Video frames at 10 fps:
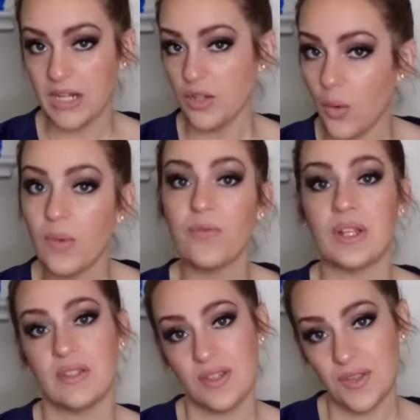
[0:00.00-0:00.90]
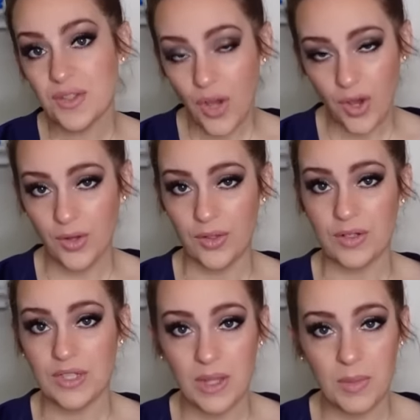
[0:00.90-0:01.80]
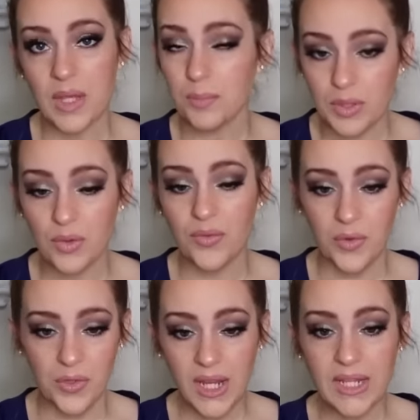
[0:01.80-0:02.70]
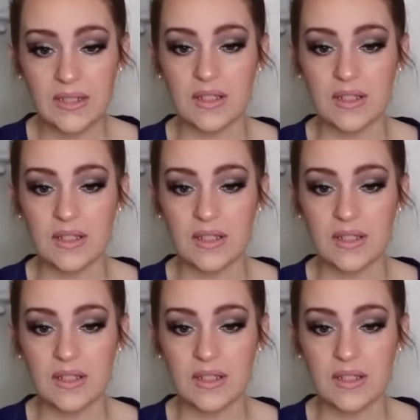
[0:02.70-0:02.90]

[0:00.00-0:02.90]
No offense to the toddlers, they make beautiful things,